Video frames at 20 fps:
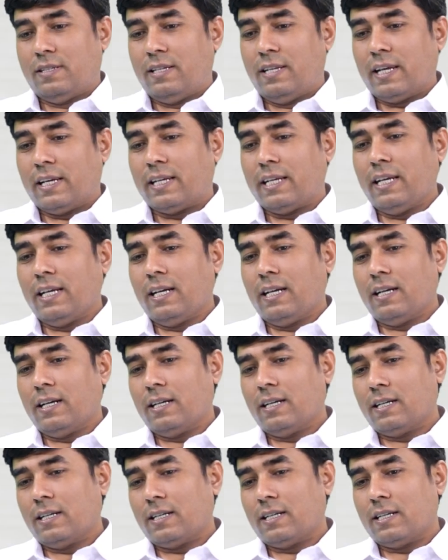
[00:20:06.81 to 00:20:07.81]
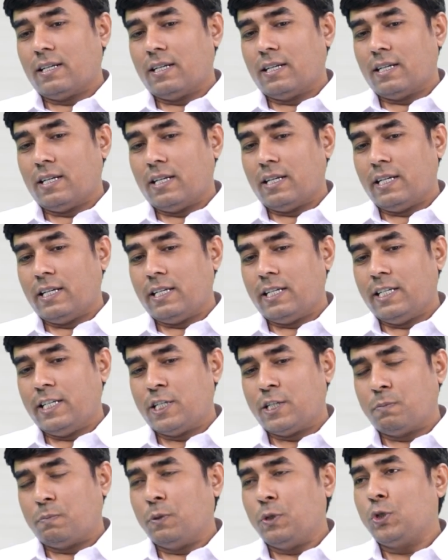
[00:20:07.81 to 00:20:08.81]
Taking
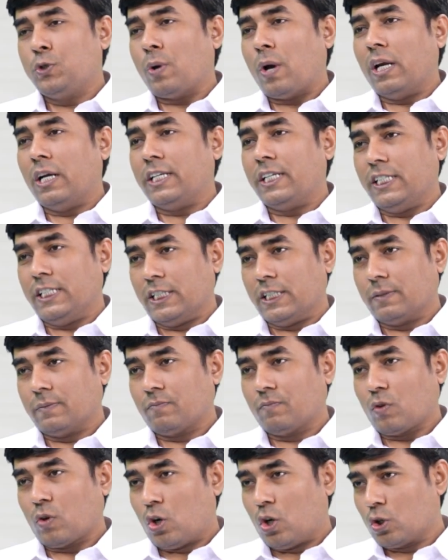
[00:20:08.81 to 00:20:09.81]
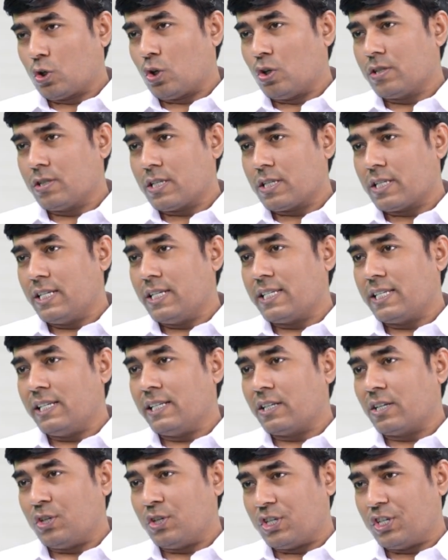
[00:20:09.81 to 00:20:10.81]
spirituality or consciousness in
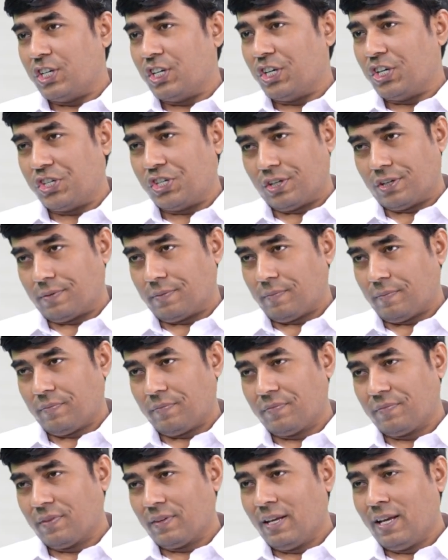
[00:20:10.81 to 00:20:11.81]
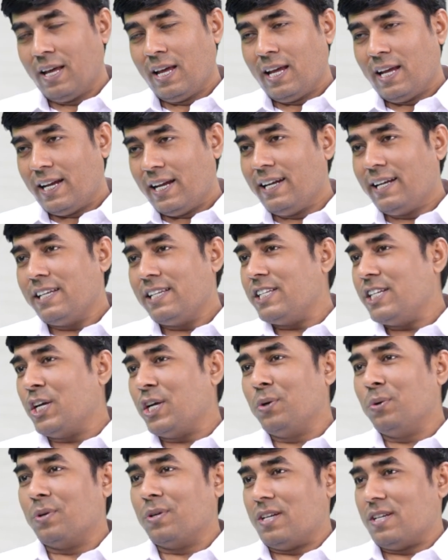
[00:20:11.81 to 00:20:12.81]
consideration, it is
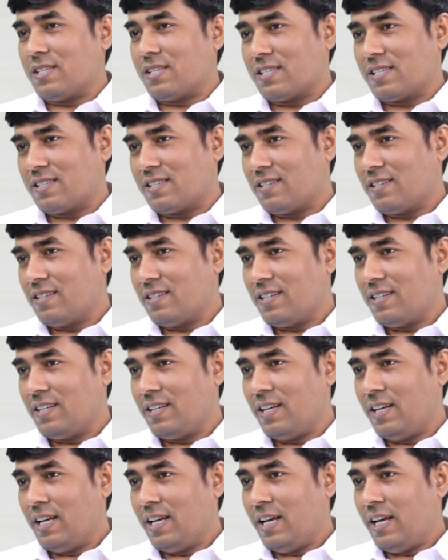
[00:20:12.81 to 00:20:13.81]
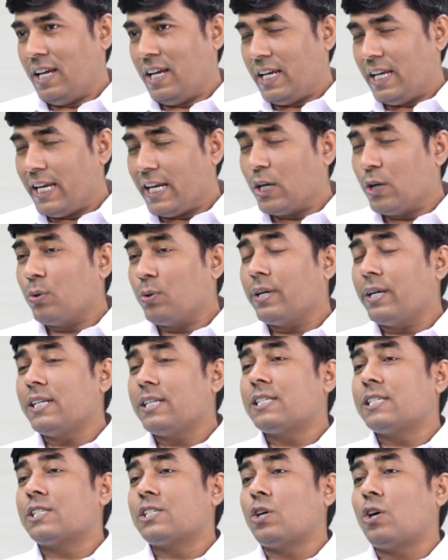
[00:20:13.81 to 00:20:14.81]
ignorance.
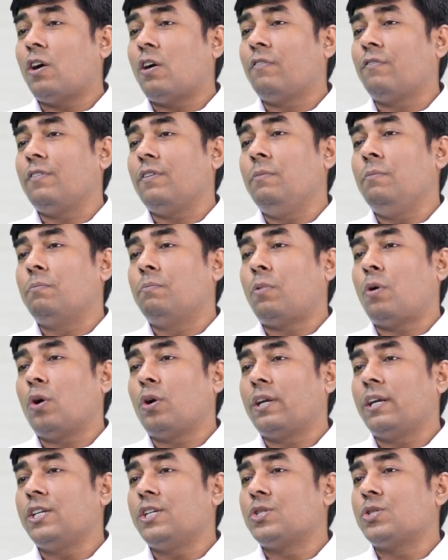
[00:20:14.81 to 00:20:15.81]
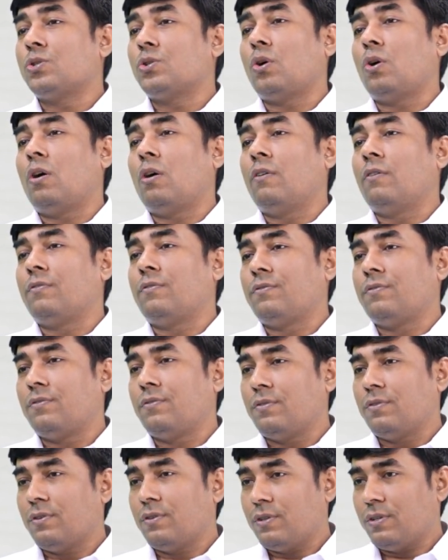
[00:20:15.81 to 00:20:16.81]
Ignorance of importance of
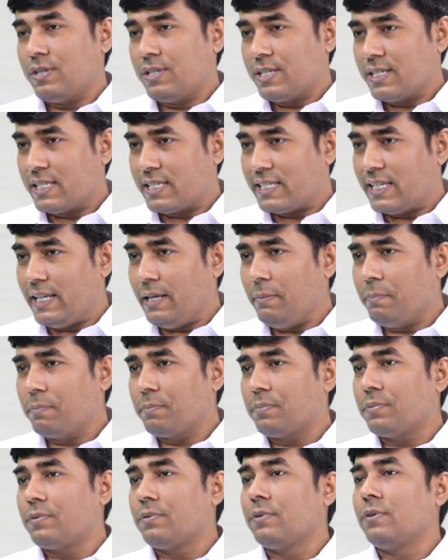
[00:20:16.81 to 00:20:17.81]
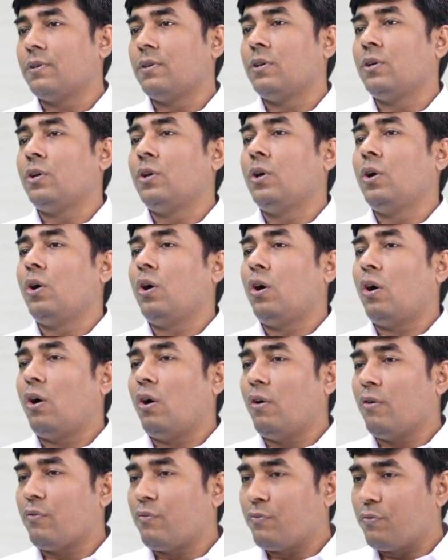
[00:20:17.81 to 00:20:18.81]
sleep,
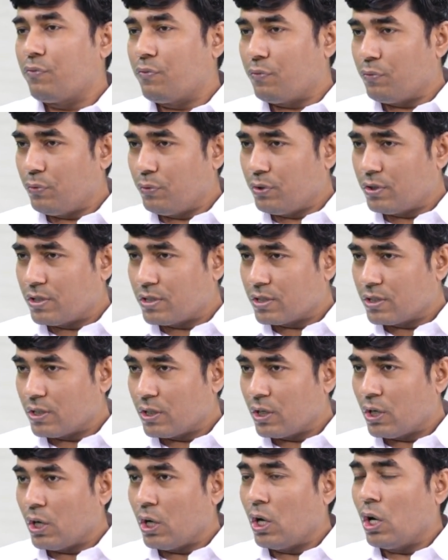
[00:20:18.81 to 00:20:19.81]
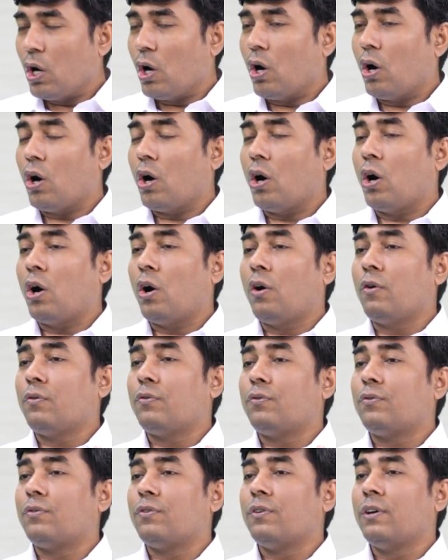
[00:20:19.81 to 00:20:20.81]
of food,
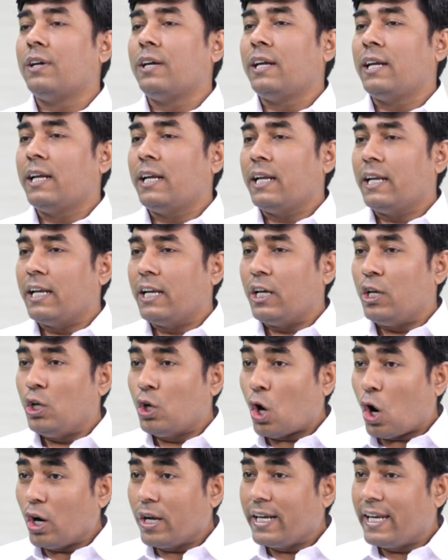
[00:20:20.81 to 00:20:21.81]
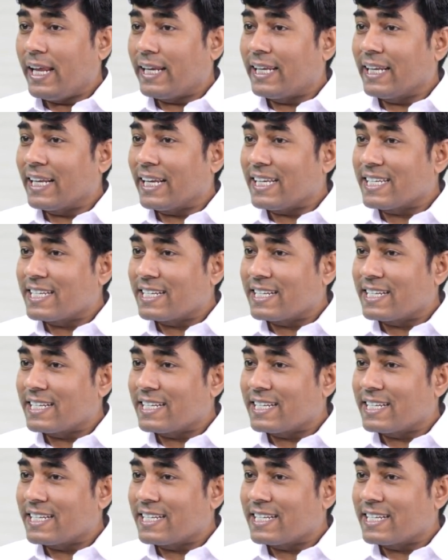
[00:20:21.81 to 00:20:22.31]
of not taking